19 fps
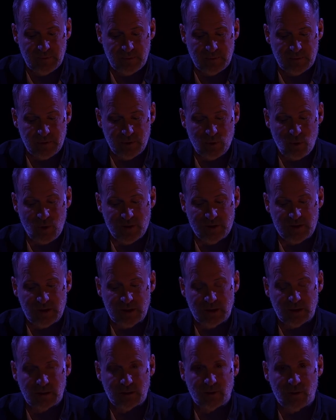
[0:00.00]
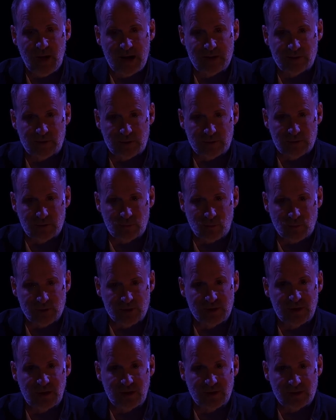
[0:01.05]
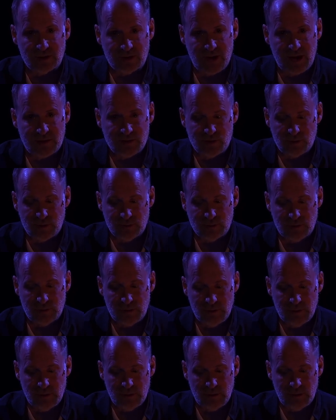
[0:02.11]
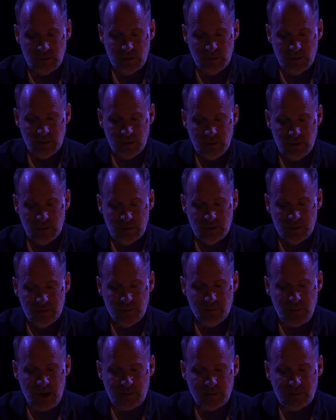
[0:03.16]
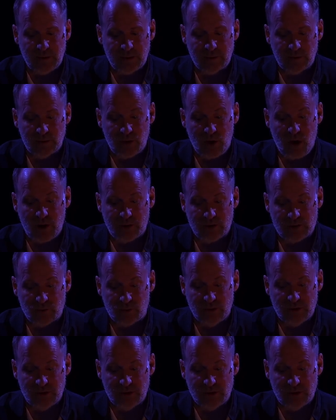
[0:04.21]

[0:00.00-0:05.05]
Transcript: The noisy little Cratchits were still as statues. The mother and her daughters were